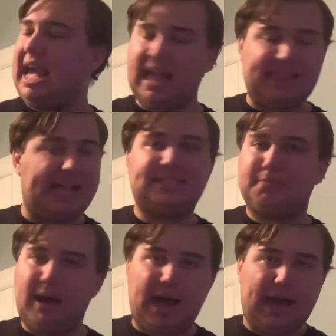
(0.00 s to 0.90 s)
That's
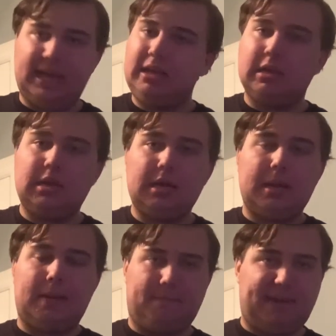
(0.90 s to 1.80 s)
my
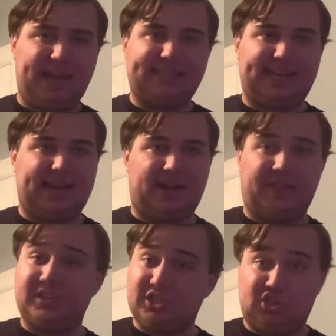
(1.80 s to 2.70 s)
main take on
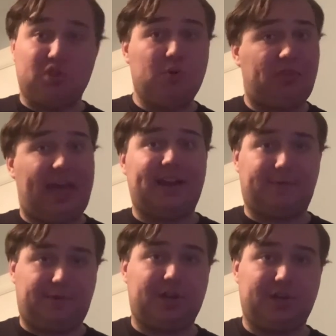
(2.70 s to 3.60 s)
this. Do that
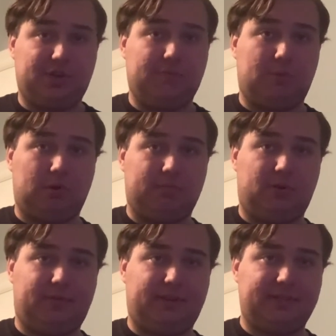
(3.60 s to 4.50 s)
if you're going to do more
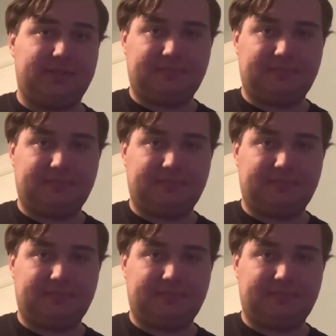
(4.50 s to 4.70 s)
movies.